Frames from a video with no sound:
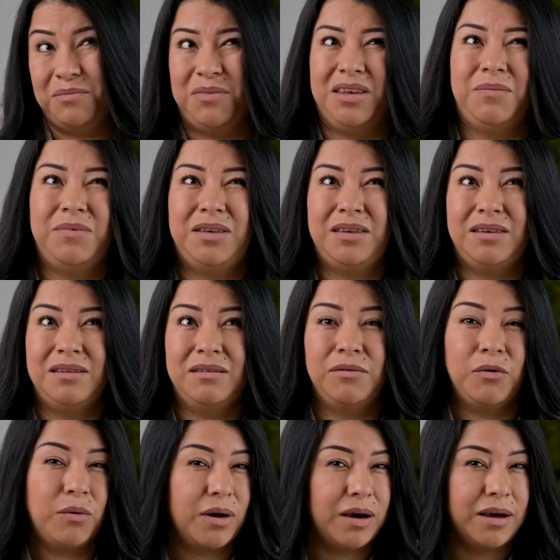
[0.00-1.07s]
maybe
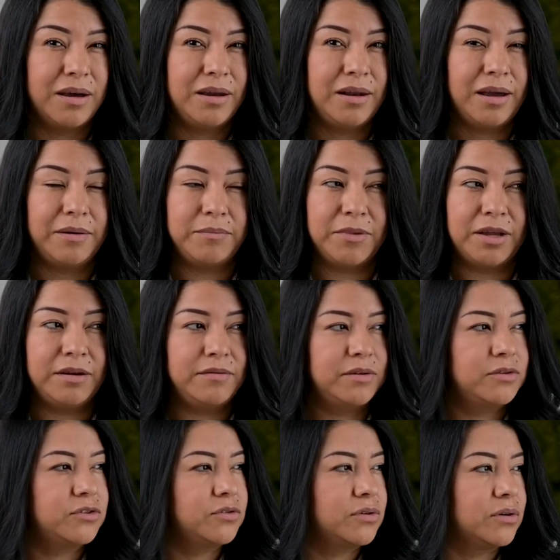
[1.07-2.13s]
wine, I'm not
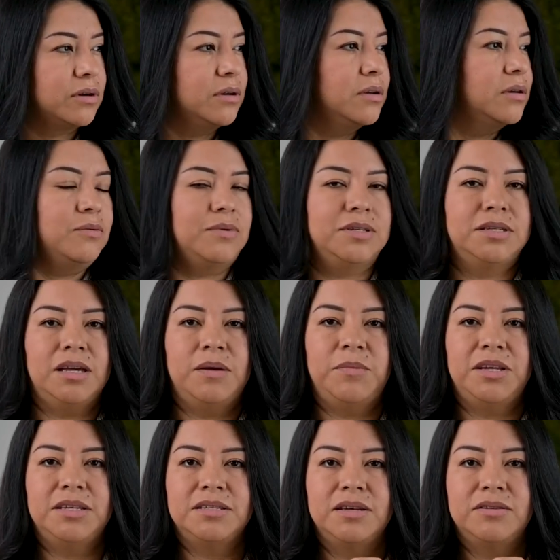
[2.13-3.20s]
even sure what time
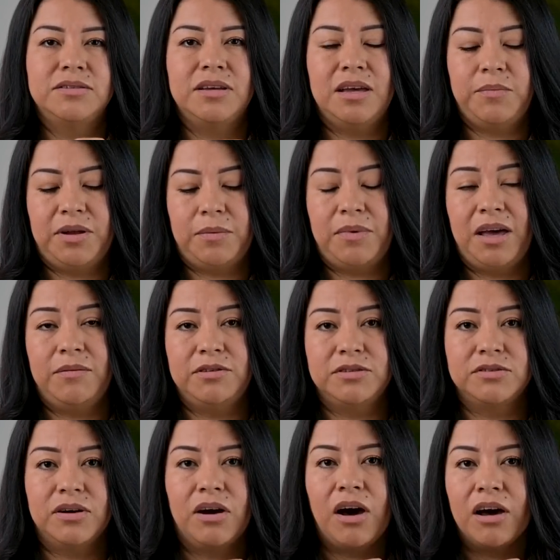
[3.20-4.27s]
it is outside, but I'm having
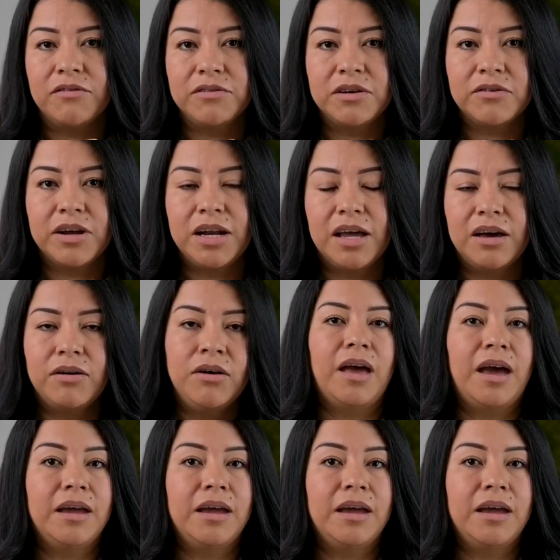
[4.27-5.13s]
some coffee right now.